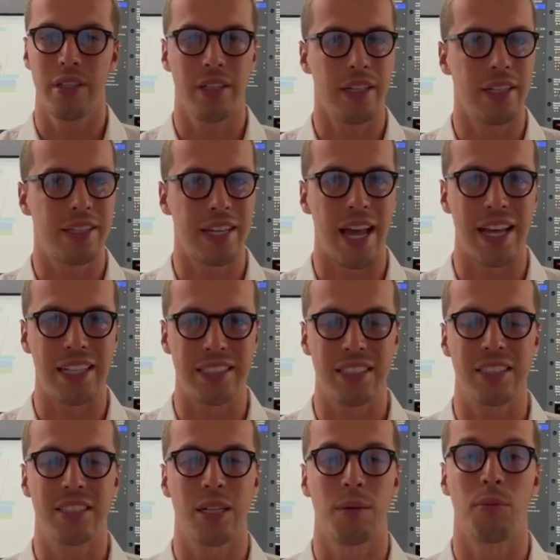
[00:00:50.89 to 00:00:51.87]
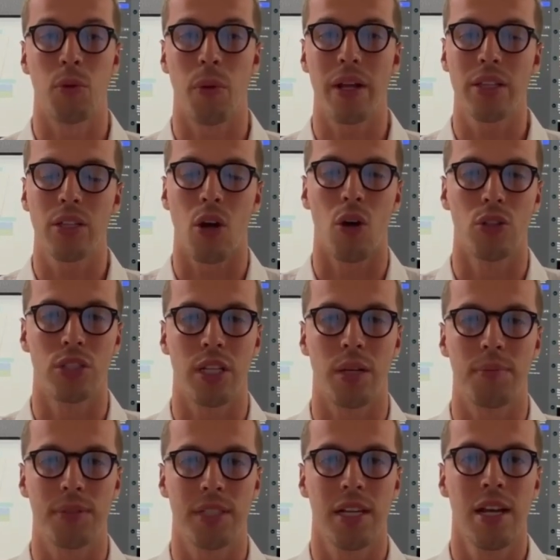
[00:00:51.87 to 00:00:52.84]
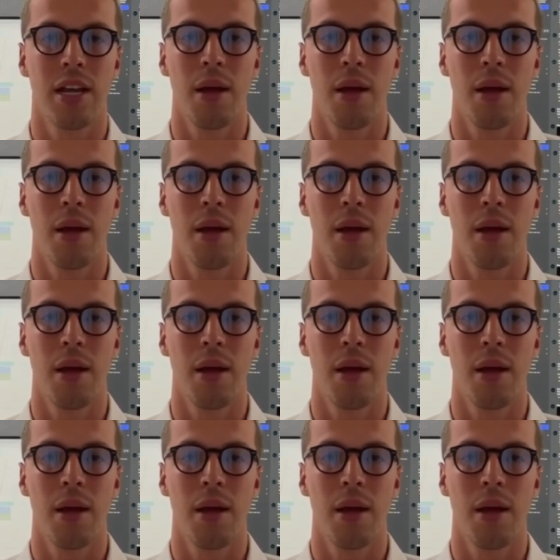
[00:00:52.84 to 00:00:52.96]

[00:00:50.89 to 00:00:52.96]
it has some great concepts,